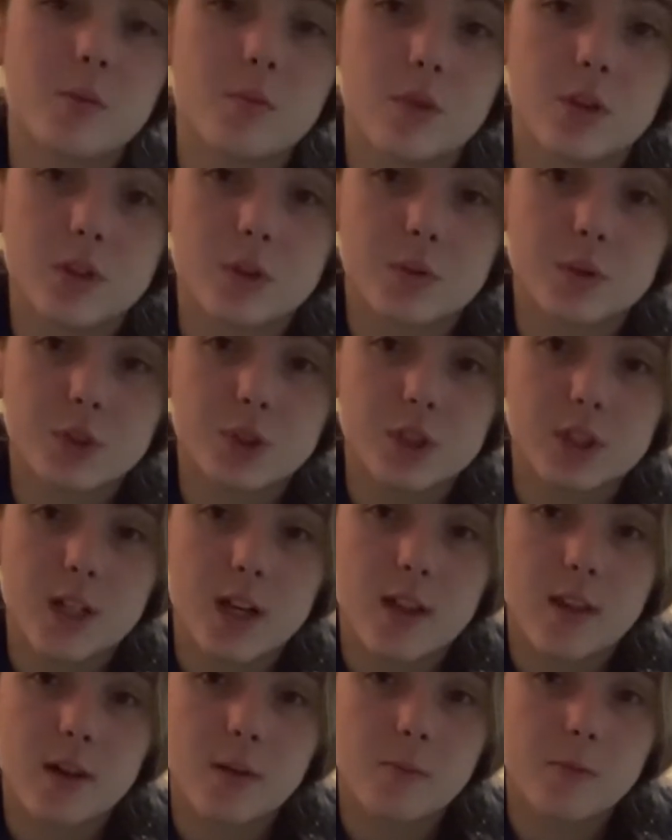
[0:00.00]
more squishy now
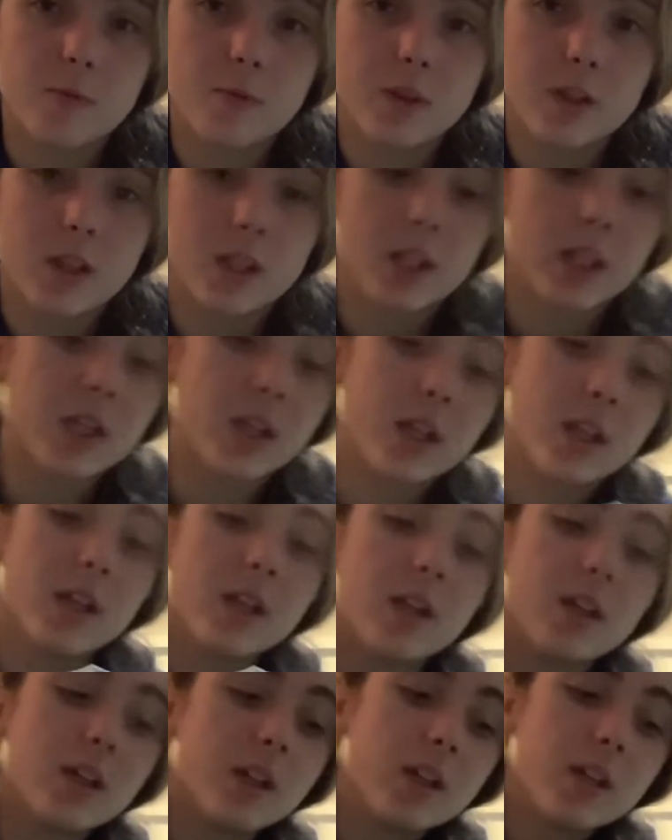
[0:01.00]
that I'm feeling it.
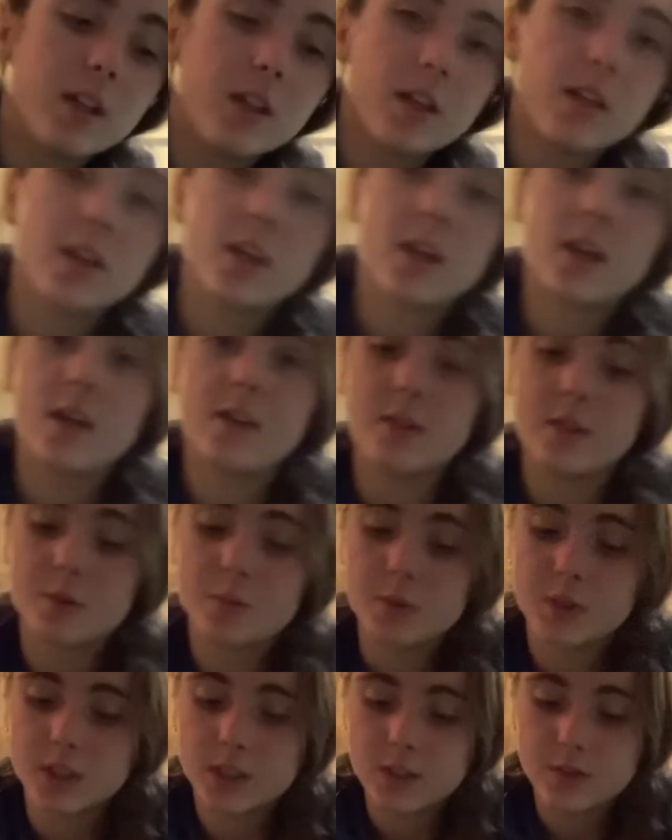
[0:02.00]
And this
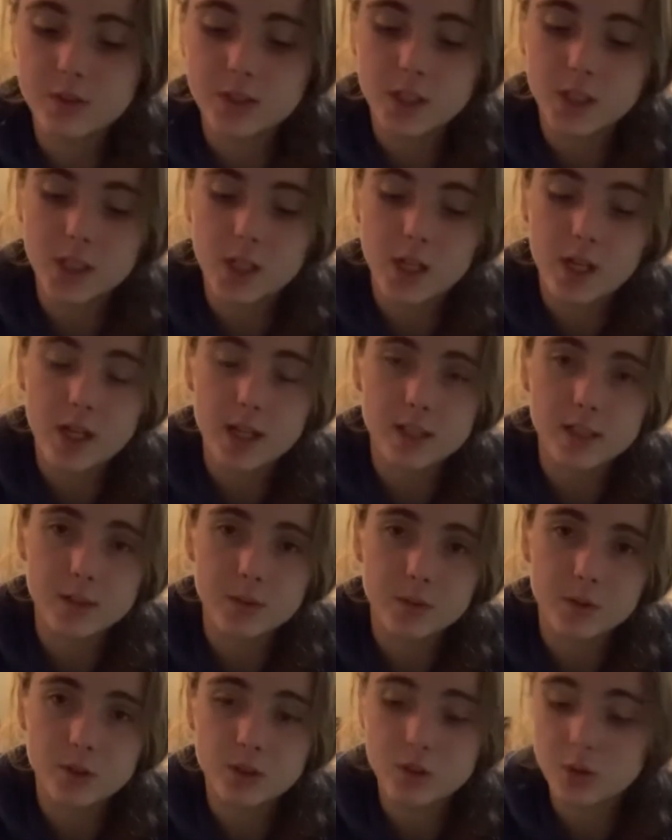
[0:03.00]
one's really not as
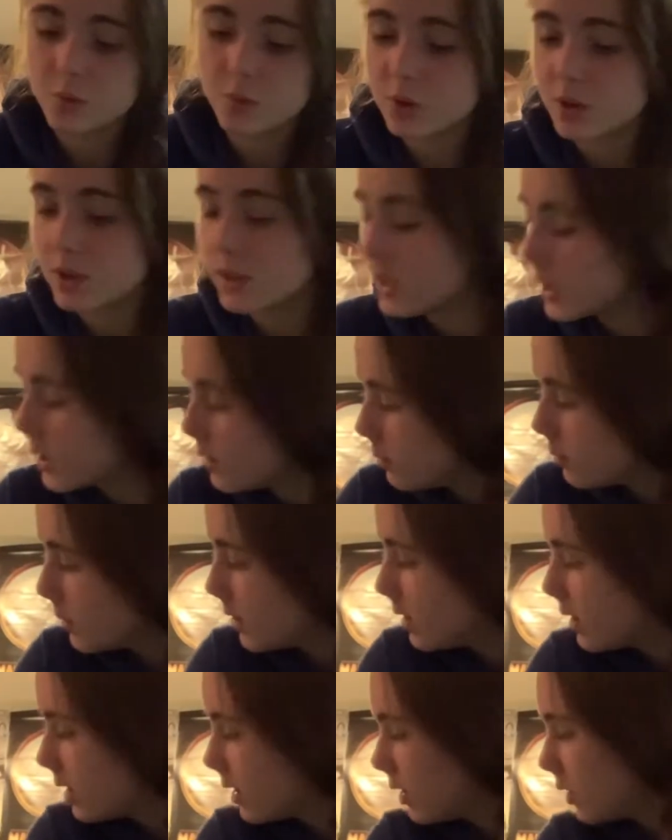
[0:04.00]
squishy, which is not giving me a
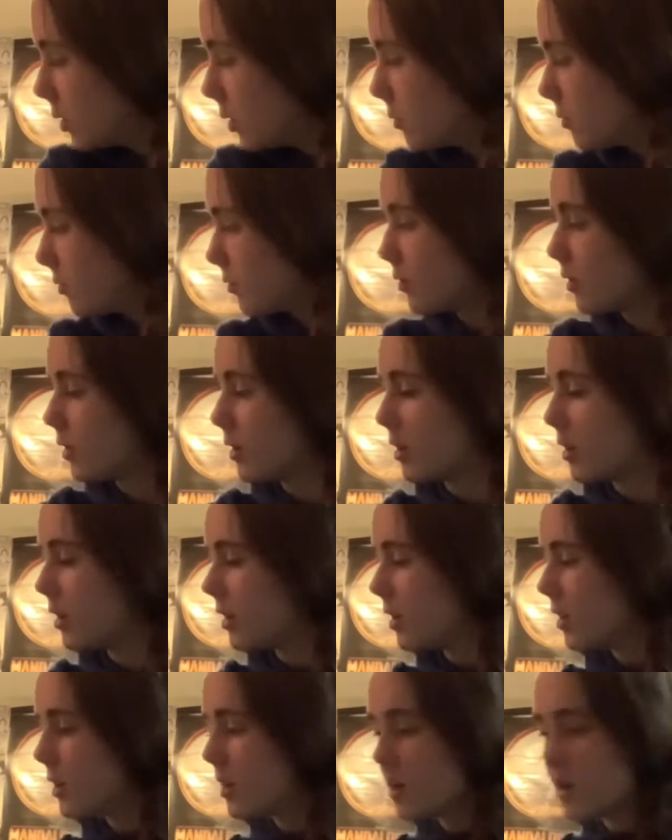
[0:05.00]
lot of hope for
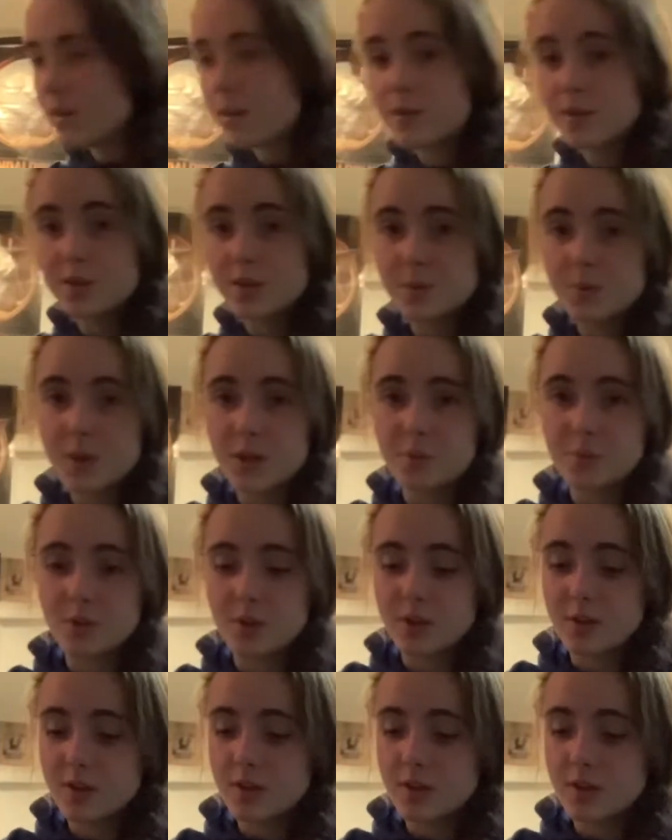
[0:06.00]
the newspaper